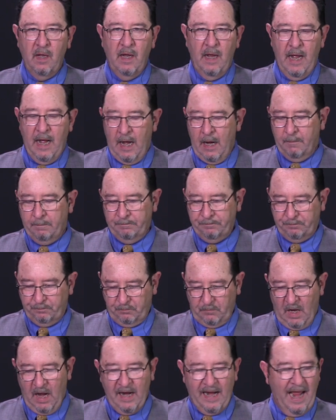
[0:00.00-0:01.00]
Um,
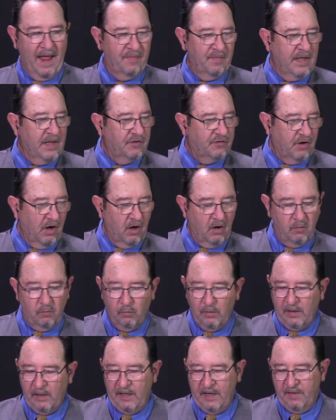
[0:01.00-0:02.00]
again, these are
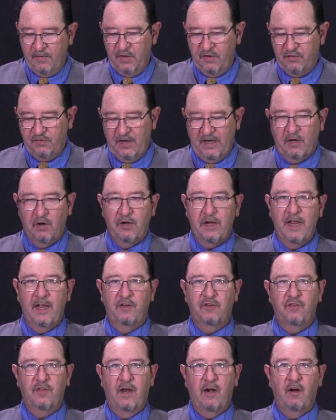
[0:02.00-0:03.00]
really in the sicker
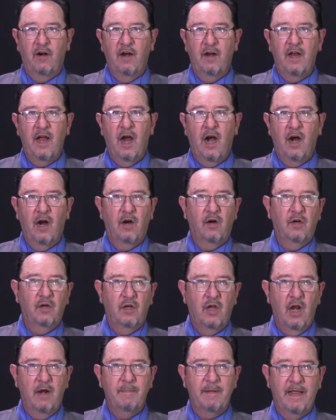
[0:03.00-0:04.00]
kids that are, are
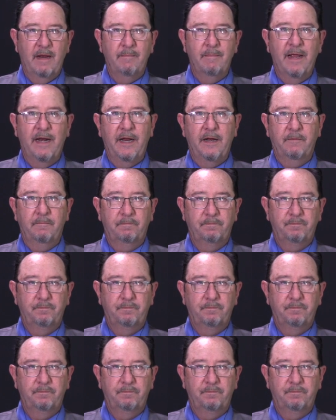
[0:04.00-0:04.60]
going to be admitted.